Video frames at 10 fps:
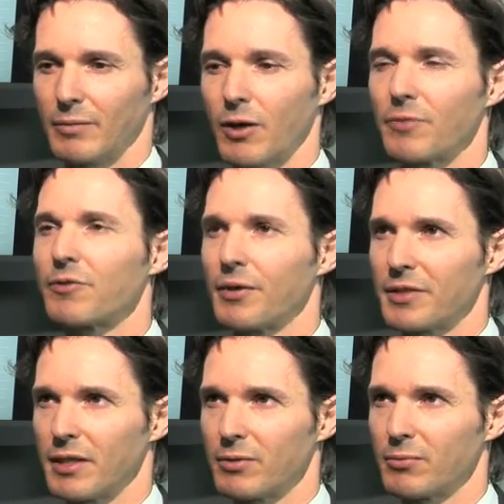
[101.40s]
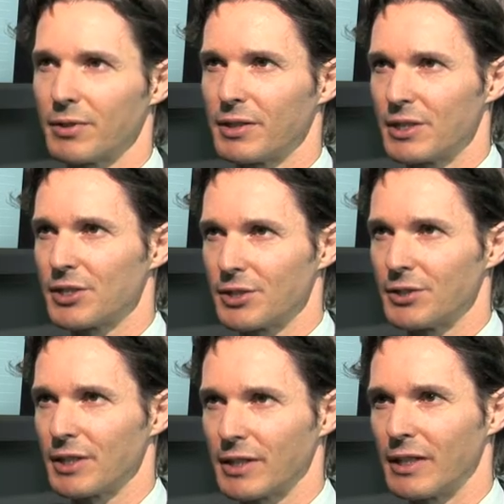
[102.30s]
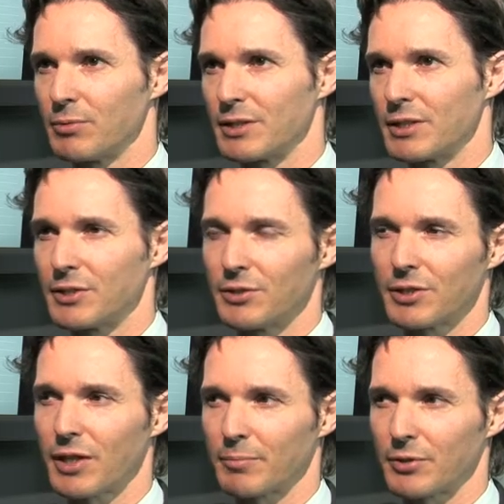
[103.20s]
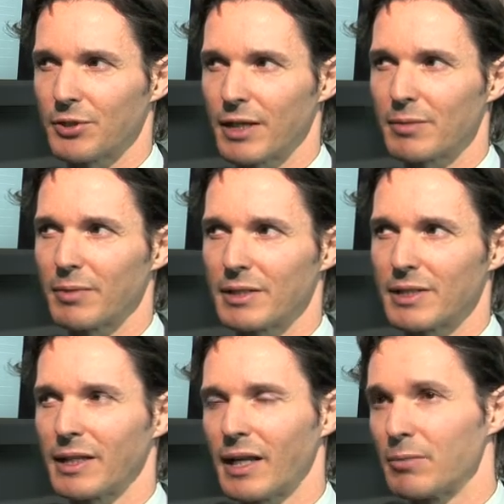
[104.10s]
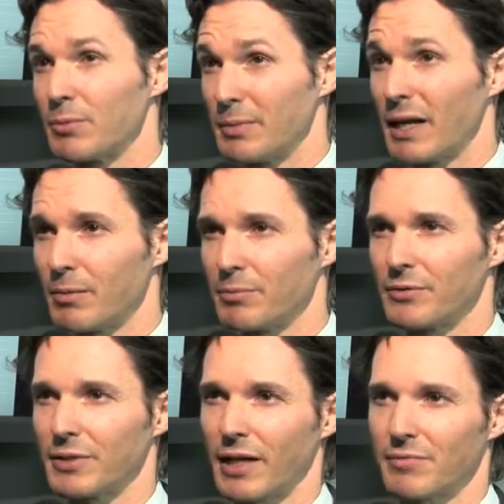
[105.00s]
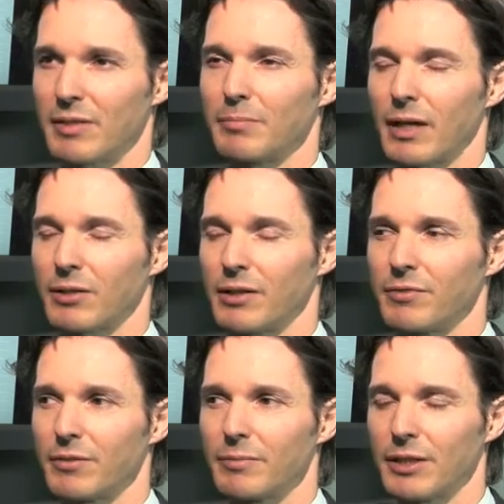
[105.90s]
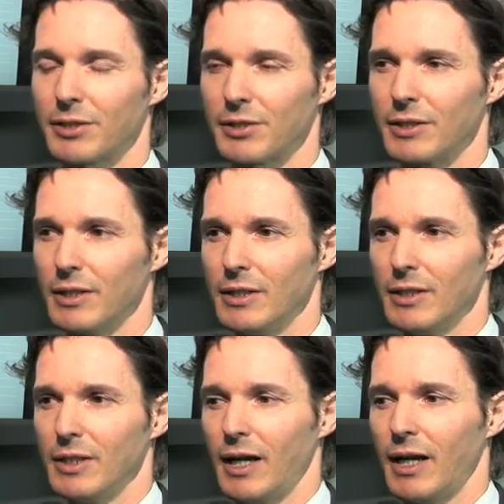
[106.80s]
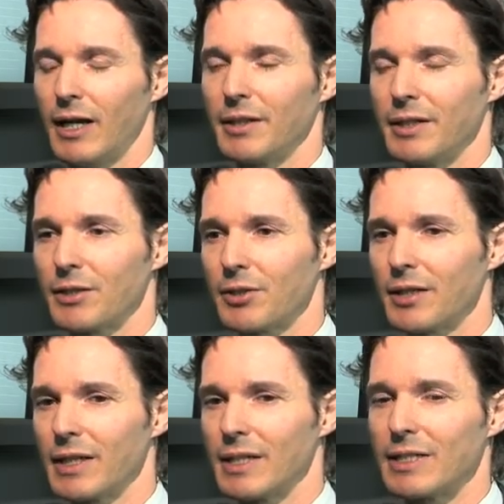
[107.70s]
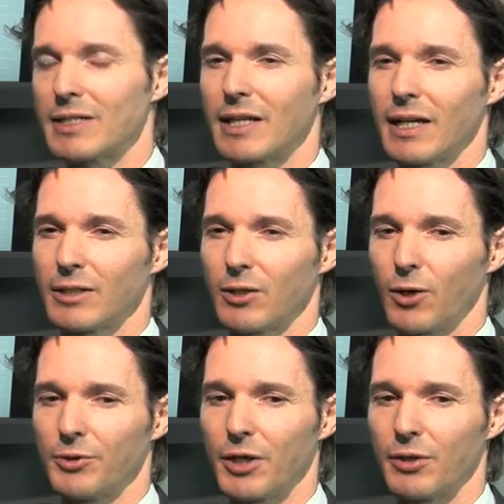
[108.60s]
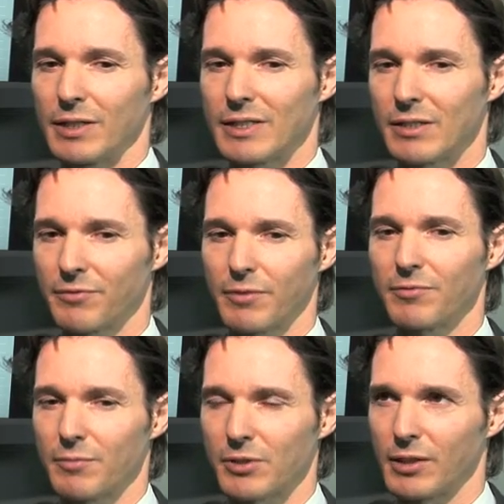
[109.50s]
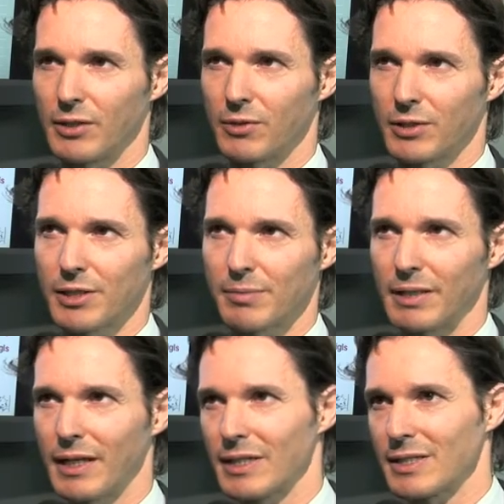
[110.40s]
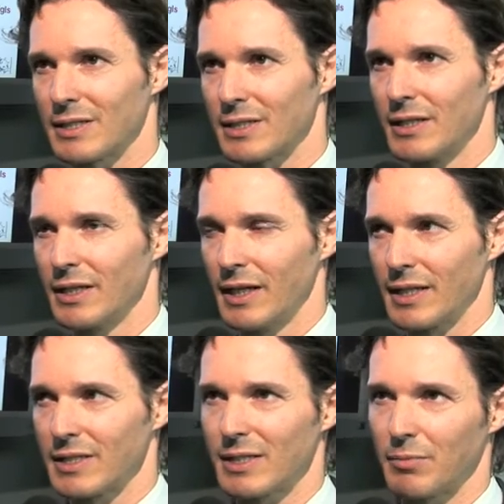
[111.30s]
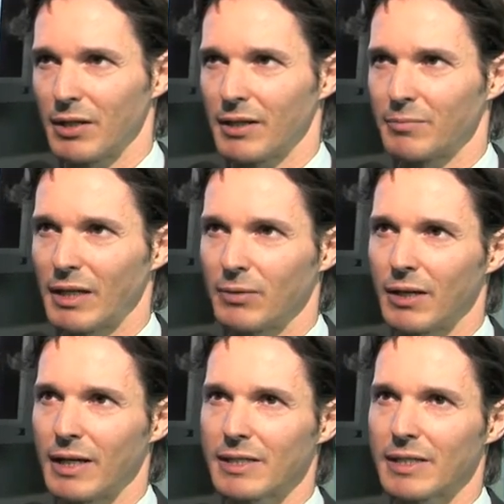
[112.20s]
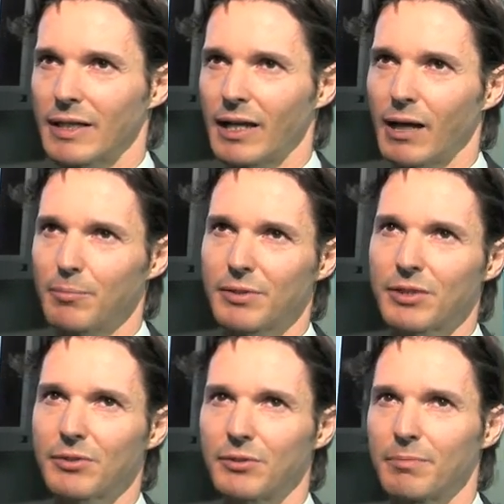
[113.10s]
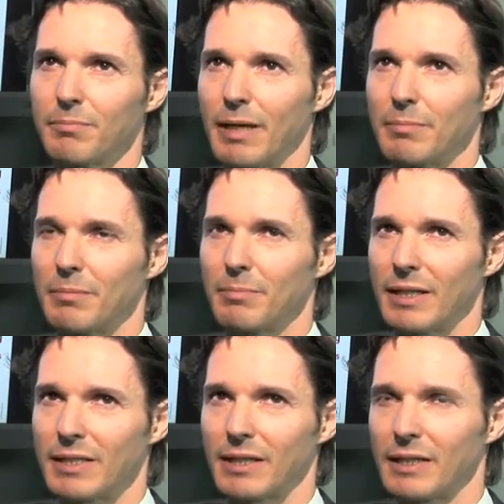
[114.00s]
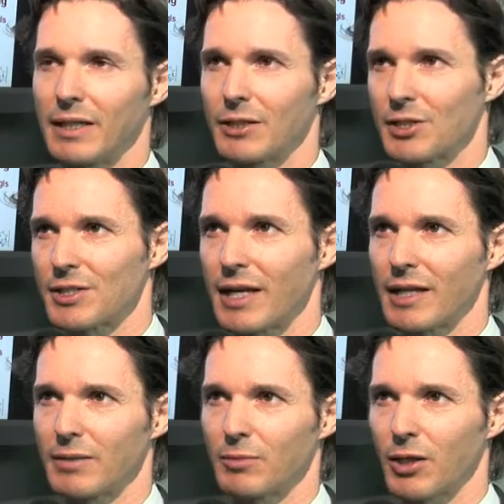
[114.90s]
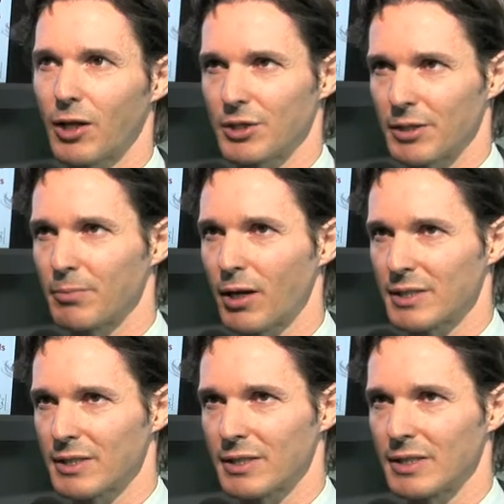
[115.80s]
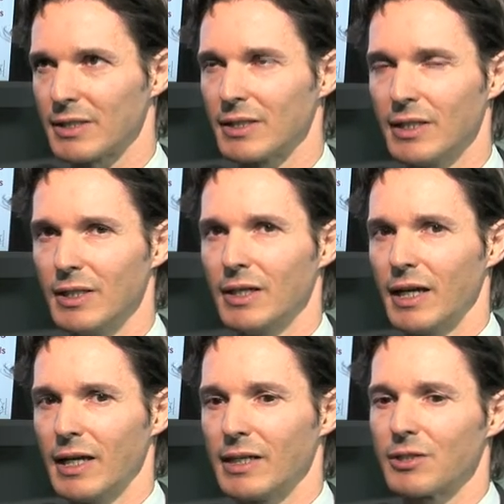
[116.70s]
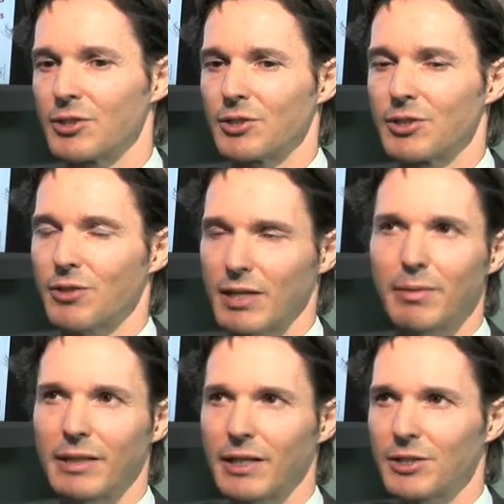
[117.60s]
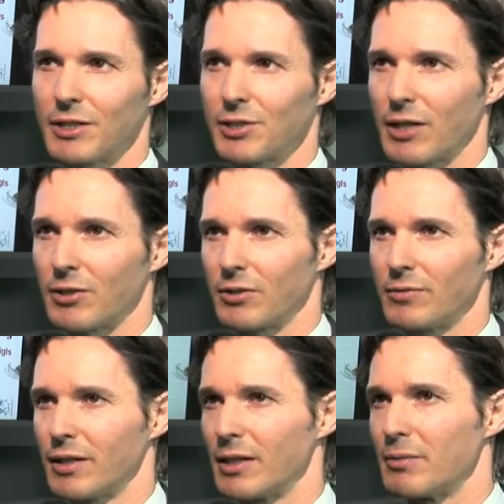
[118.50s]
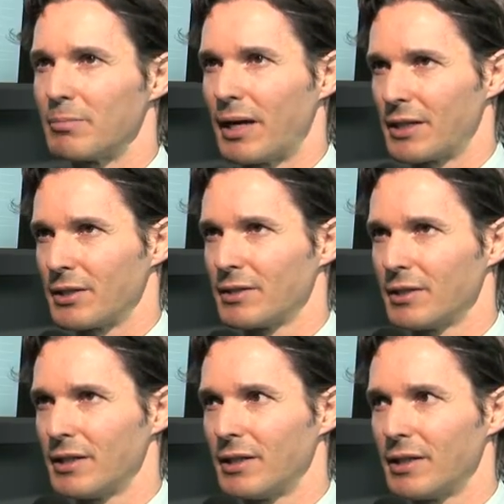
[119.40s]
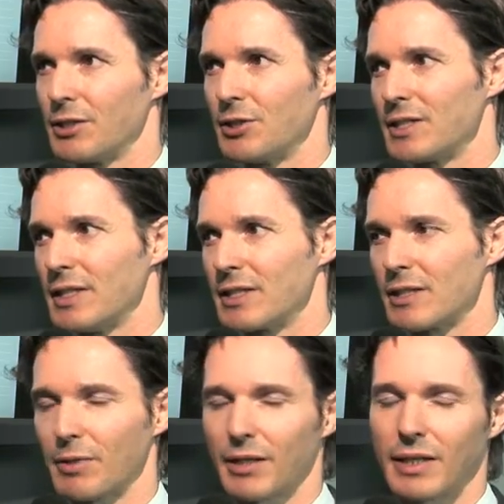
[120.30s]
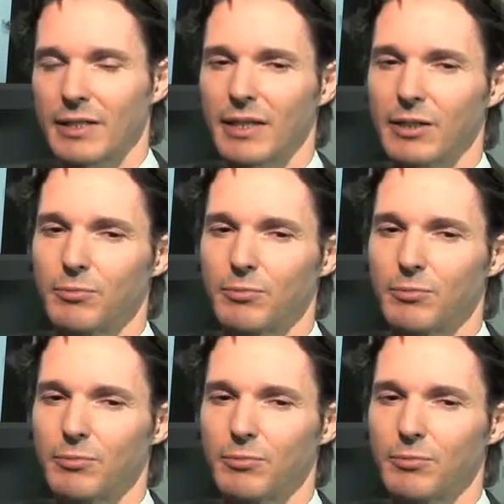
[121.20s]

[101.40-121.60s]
confronted with this new technique, with this new type of transplants, and then it would be helpful to have some background information. And the other thing is that although it's different from solid organ transplantation, it's similar in many ways, and it helps to maybe basically understand immunologic processes in transplantation in general a little better, and you see some of the things that